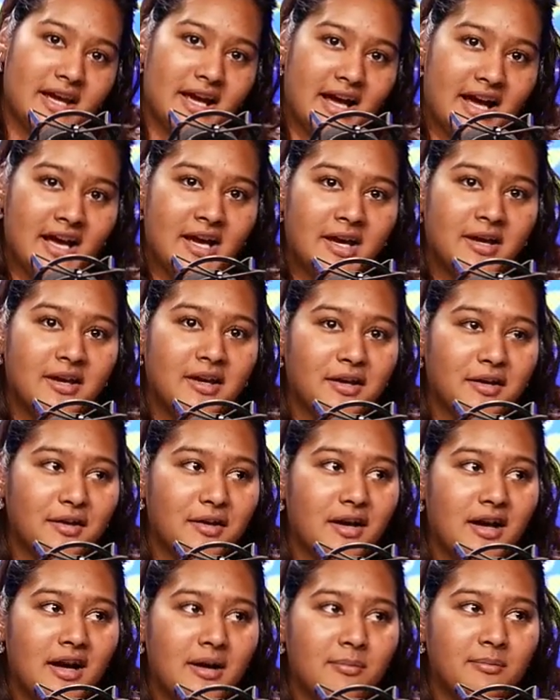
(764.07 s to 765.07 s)

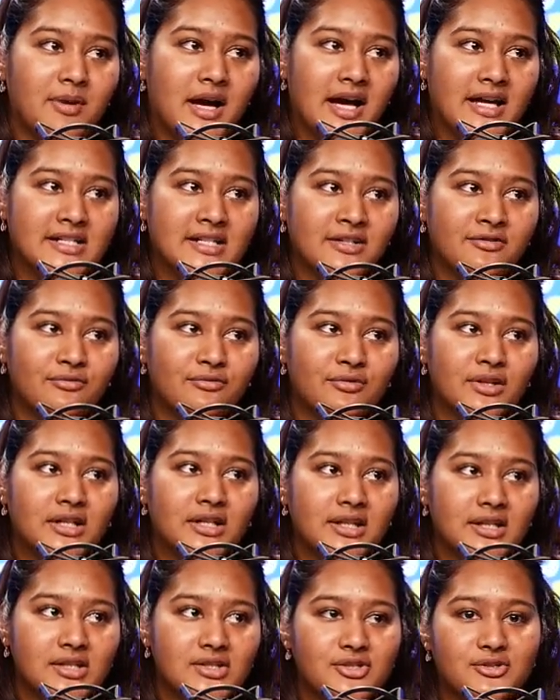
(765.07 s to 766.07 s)
I didn't
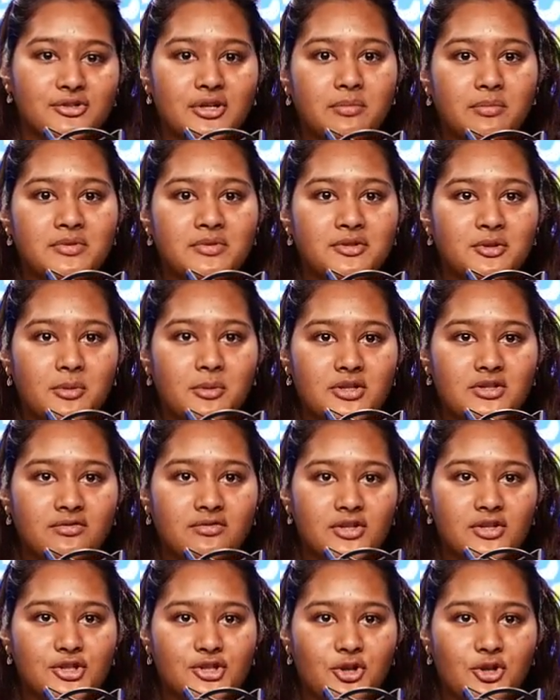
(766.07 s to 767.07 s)
really script too much of
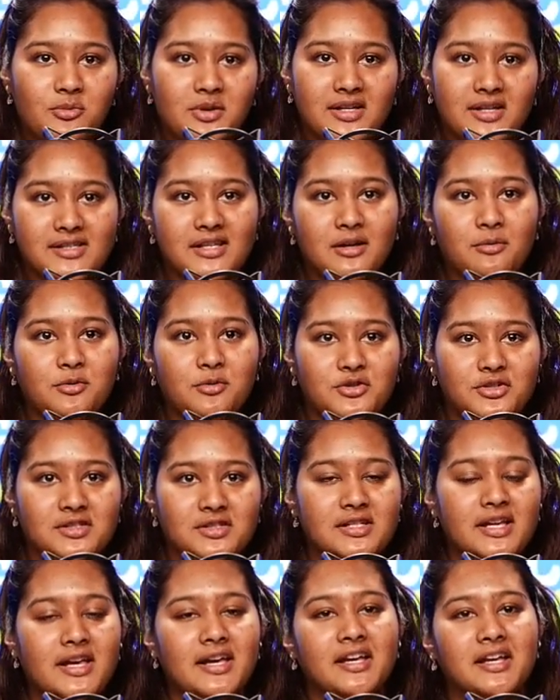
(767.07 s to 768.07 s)
this show because I was just
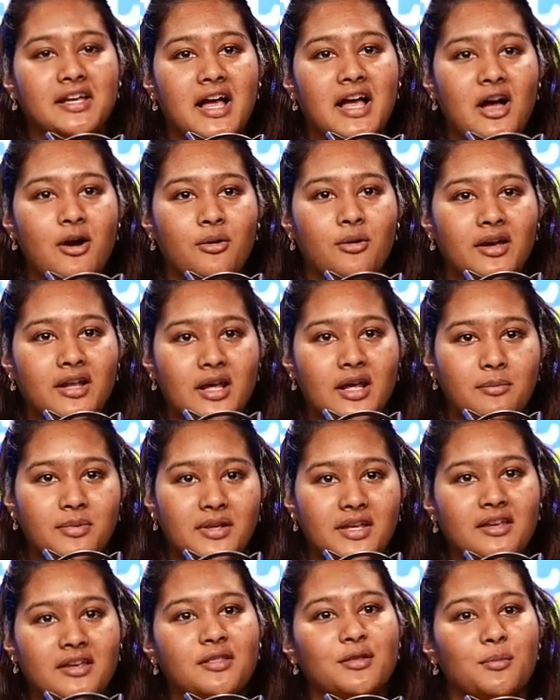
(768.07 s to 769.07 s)
like, how can I
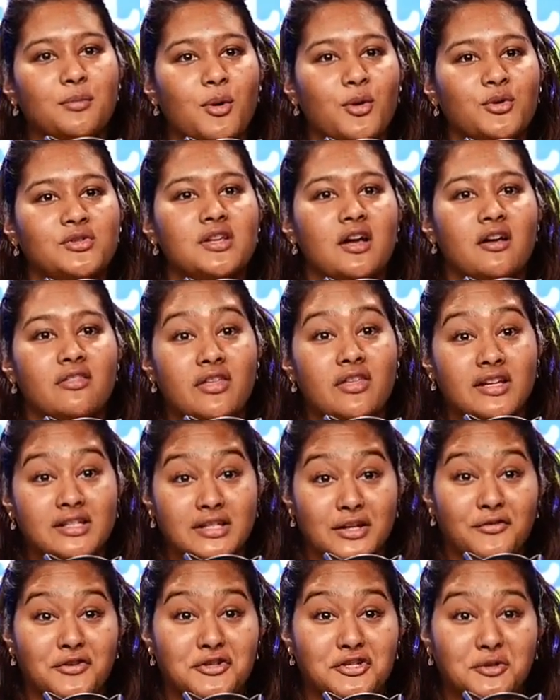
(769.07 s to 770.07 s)
be the most authentic
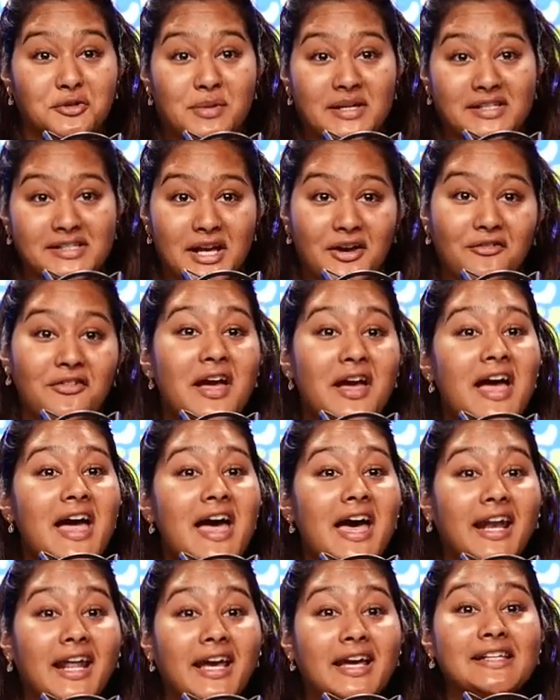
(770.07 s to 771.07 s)
version of myself?
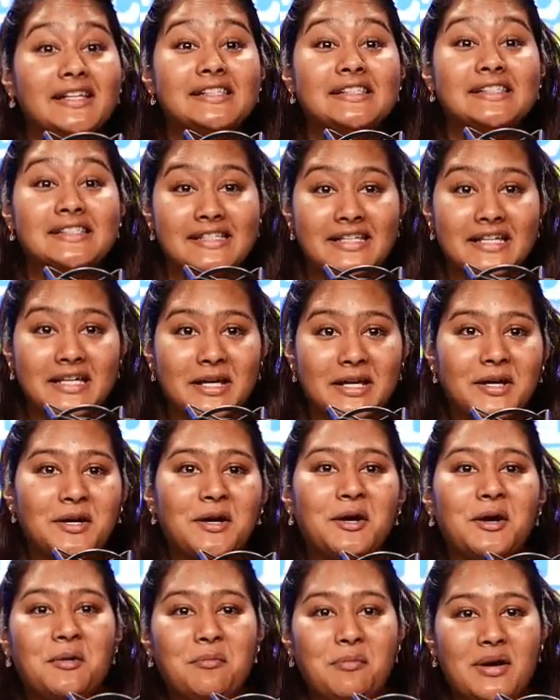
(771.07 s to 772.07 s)
And I can see
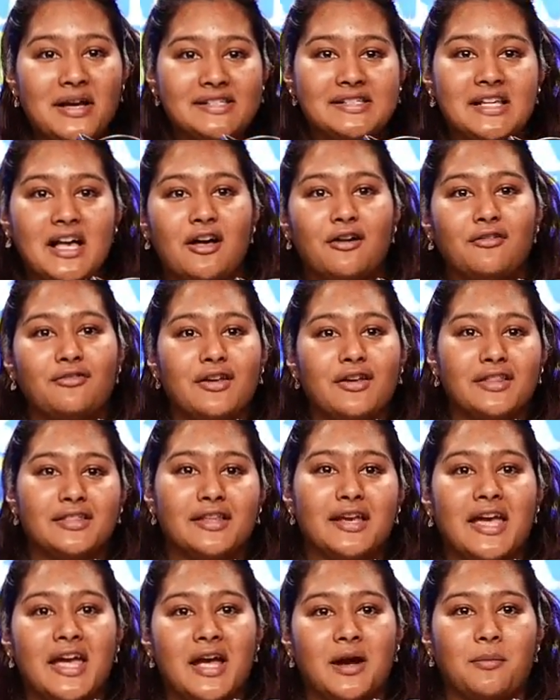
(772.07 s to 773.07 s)
myself in the
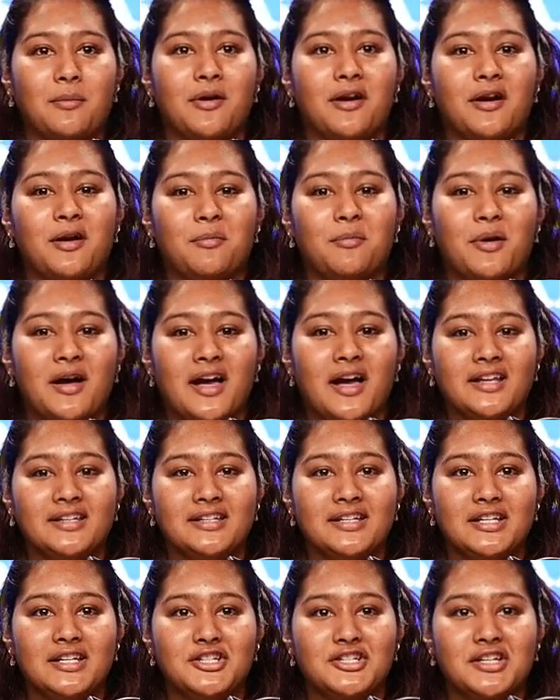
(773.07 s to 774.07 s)
camera behind
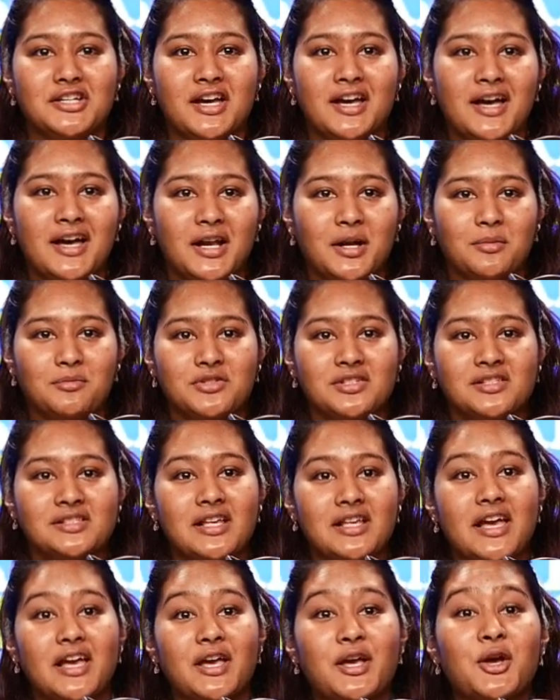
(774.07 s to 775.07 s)
Anisha, and I'm just
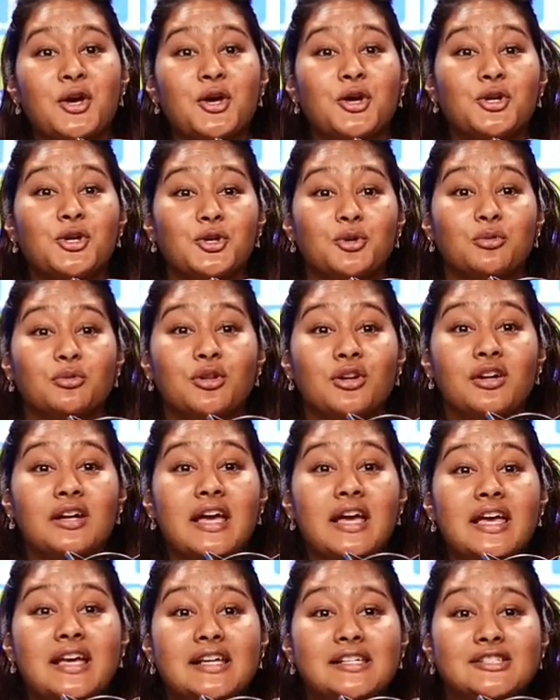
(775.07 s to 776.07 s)
like, you look
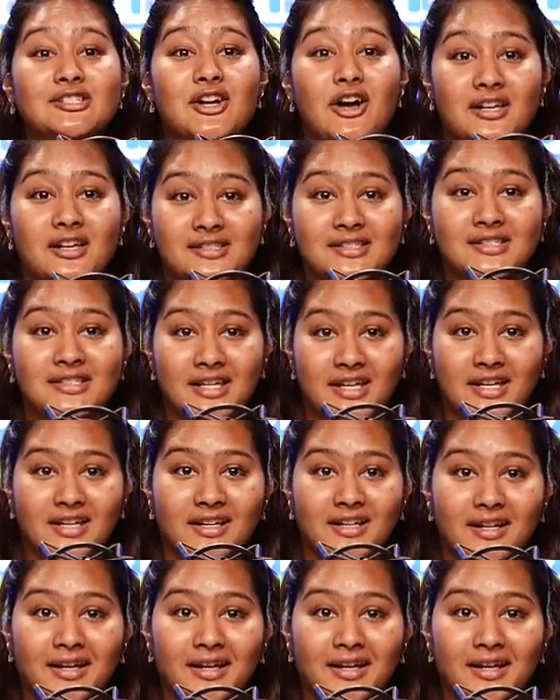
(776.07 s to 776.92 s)
exhausted.